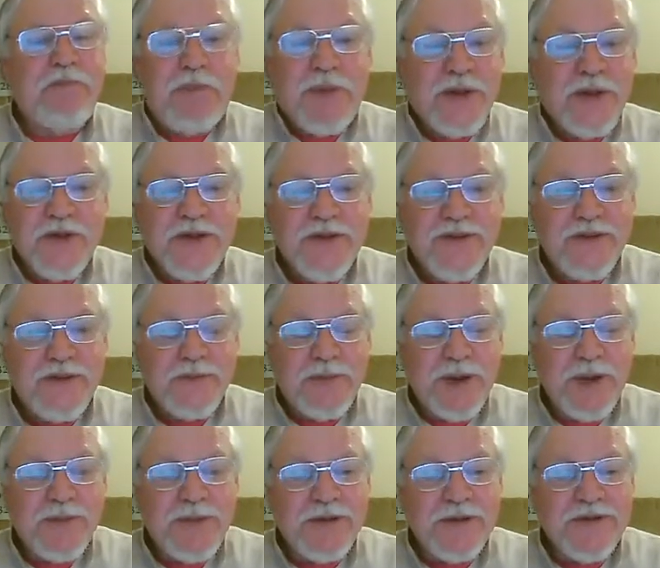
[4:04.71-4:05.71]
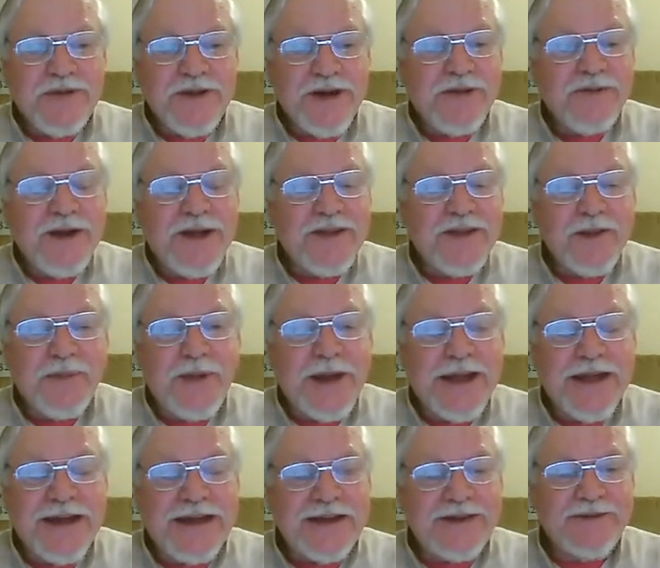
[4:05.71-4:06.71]
billions of people around the
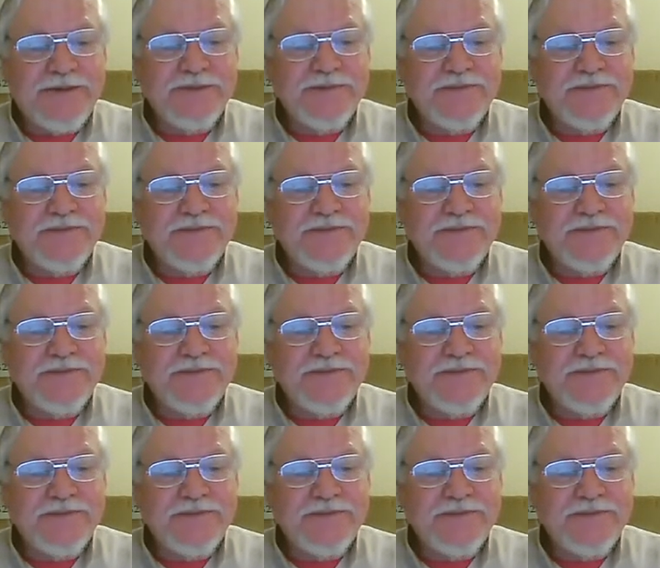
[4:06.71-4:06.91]
planet.